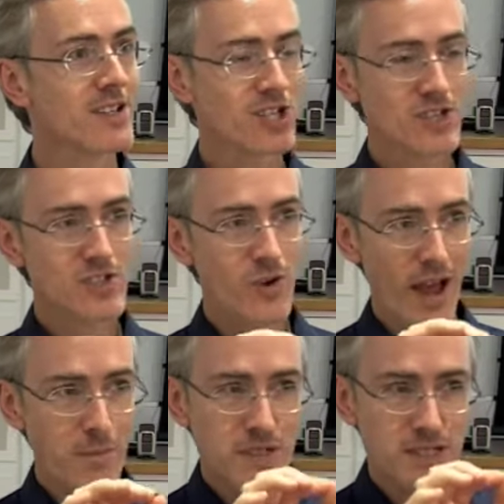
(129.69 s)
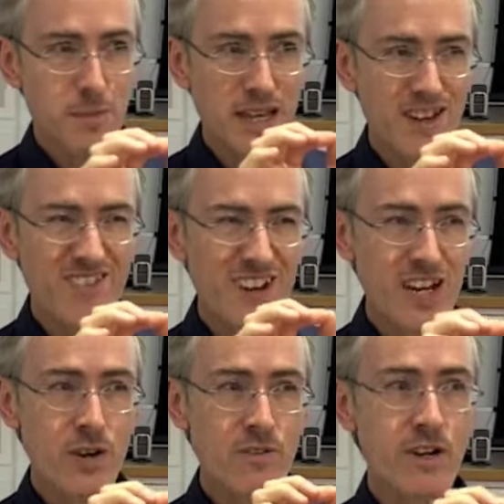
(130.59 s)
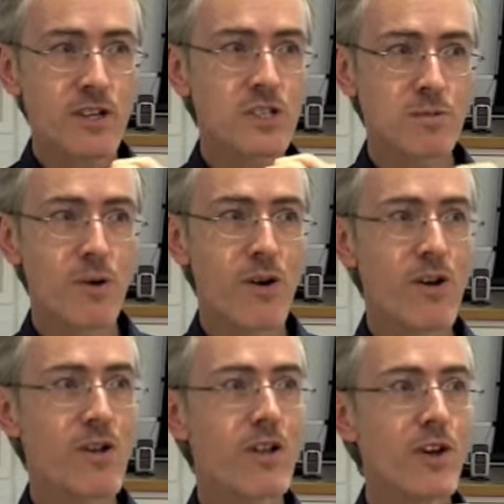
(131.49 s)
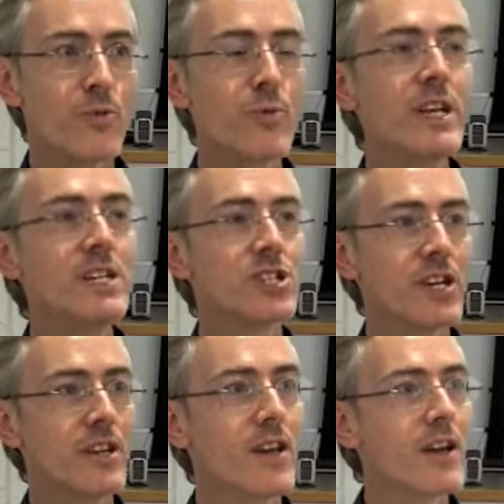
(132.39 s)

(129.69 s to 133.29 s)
just so happens to be in a very, very small region